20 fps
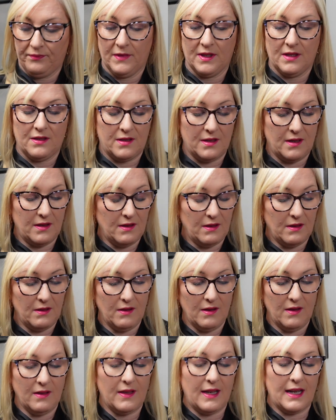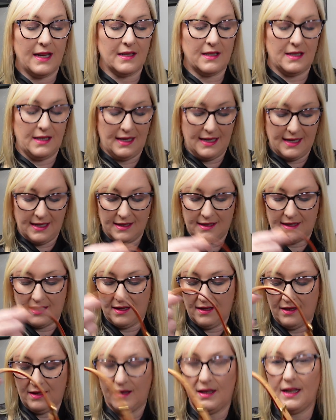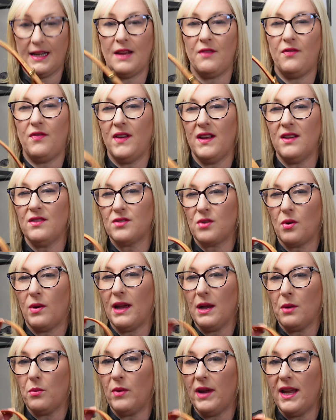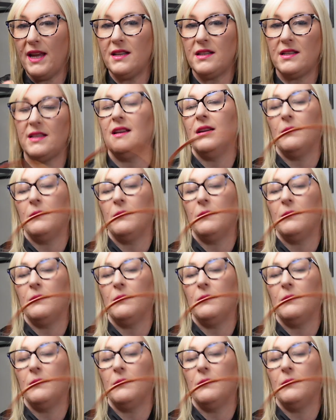So that is, and it feels quite weighty,